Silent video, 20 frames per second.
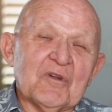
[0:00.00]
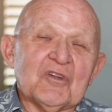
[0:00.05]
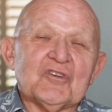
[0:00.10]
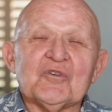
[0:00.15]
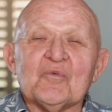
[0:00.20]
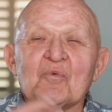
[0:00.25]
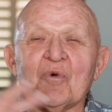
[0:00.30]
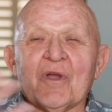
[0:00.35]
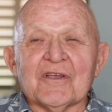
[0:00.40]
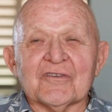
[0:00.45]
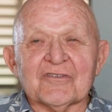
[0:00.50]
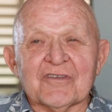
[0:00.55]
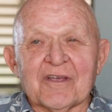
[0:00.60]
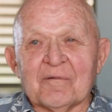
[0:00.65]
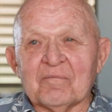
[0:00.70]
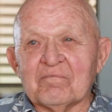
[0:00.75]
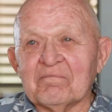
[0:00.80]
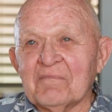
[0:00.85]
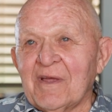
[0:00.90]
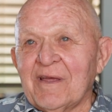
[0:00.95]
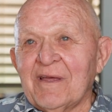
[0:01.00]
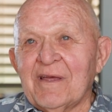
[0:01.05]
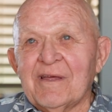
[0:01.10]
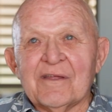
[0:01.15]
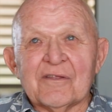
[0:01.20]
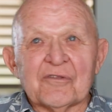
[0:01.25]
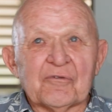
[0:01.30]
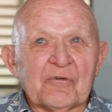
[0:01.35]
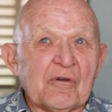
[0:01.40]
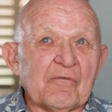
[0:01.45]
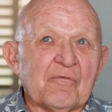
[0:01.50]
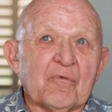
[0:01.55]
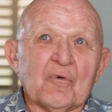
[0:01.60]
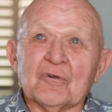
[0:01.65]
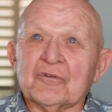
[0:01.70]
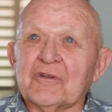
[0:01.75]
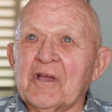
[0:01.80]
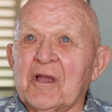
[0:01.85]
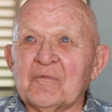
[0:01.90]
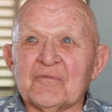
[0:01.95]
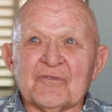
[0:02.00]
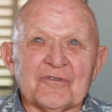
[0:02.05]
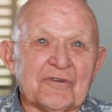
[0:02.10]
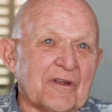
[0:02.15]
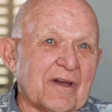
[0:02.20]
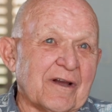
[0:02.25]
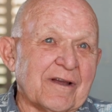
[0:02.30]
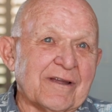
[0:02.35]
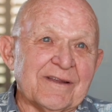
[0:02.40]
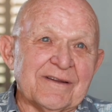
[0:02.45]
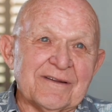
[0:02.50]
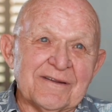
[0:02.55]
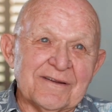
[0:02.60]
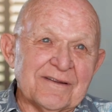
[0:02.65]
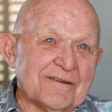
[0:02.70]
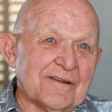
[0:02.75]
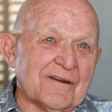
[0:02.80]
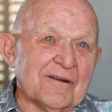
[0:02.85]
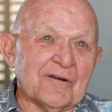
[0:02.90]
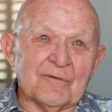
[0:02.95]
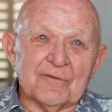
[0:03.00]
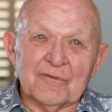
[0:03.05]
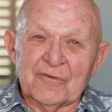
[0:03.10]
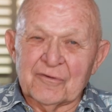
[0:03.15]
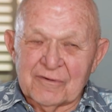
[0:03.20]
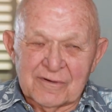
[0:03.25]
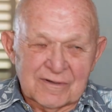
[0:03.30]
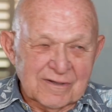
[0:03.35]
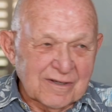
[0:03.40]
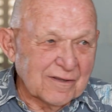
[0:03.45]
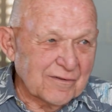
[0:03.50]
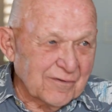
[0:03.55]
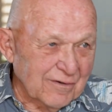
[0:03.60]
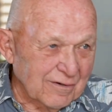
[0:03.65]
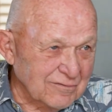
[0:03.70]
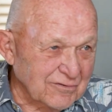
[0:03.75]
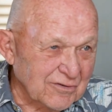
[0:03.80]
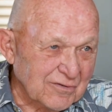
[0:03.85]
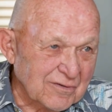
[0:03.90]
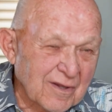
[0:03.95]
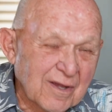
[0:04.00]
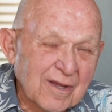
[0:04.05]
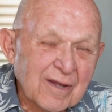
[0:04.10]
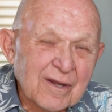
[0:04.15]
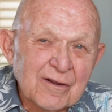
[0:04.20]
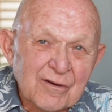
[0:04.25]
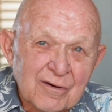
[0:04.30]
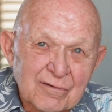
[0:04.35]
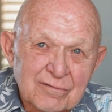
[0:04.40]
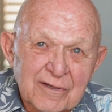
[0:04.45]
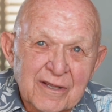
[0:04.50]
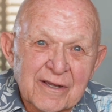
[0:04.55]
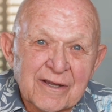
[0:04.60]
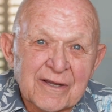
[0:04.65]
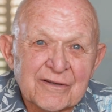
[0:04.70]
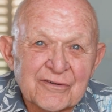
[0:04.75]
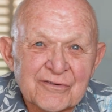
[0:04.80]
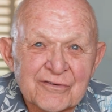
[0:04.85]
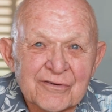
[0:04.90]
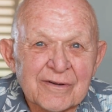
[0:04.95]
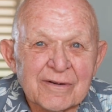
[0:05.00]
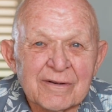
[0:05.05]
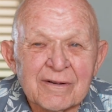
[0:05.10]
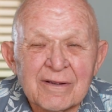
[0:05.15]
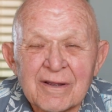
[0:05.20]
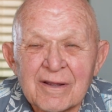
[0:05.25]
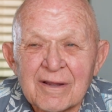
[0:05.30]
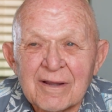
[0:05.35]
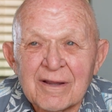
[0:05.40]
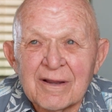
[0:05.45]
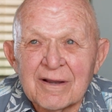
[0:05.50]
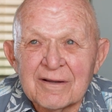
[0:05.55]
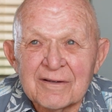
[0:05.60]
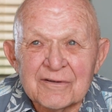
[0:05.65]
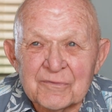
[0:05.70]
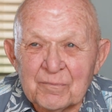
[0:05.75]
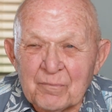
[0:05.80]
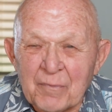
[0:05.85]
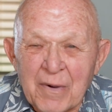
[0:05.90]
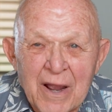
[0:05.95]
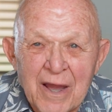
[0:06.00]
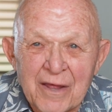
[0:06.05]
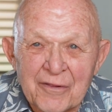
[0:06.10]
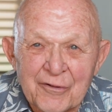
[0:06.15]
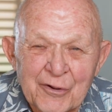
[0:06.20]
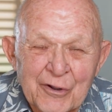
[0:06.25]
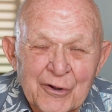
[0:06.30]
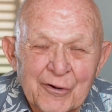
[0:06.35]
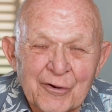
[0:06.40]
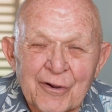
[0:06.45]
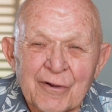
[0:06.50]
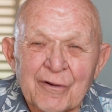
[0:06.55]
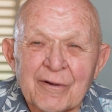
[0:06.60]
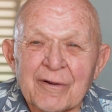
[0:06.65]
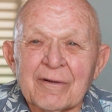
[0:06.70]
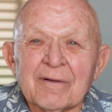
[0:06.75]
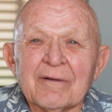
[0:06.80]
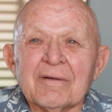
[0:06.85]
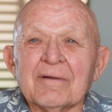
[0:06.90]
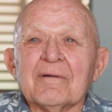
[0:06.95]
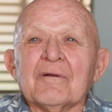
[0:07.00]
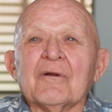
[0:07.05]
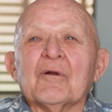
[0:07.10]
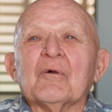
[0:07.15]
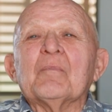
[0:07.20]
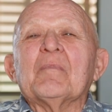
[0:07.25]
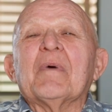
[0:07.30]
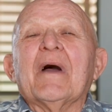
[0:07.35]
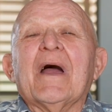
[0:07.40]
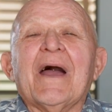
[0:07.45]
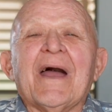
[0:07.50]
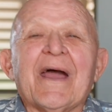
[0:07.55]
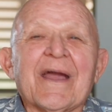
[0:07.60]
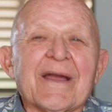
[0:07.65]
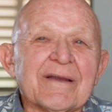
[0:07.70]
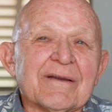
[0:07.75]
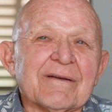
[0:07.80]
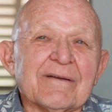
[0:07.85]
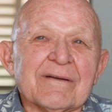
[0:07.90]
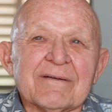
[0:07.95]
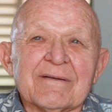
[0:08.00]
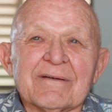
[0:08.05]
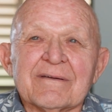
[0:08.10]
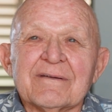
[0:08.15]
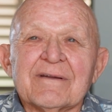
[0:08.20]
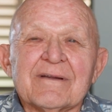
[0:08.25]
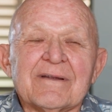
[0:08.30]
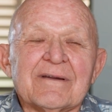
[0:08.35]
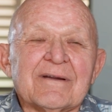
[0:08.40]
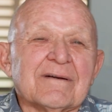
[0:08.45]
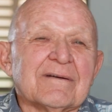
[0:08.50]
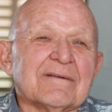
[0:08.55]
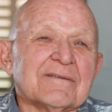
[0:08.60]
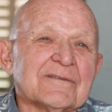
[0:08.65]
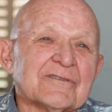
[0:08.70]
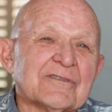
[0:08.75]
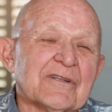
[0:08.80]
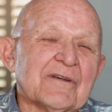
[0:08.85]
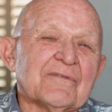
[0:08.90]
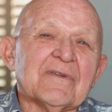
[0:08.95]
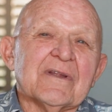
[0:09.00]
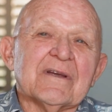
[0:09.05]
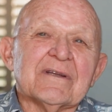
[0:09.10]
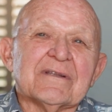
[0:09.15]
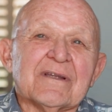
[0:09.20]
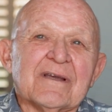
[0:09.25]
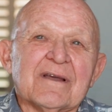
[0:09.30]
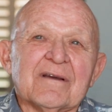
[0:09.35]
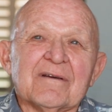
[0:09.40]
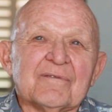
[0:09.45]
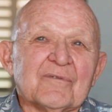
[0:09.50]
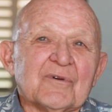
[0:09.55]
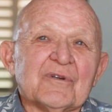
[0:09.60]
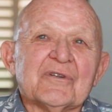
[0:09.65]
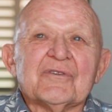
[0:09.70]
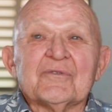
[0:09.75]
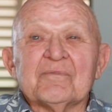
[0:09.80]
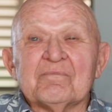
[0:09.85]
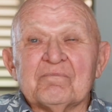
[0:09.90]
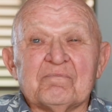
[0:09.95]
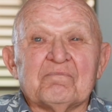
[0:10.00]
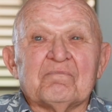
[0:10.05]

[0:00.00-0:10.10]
She wakes up 3 or 4 times a night, either it's her legs or bothering her, or her back, or, stuff like that, which,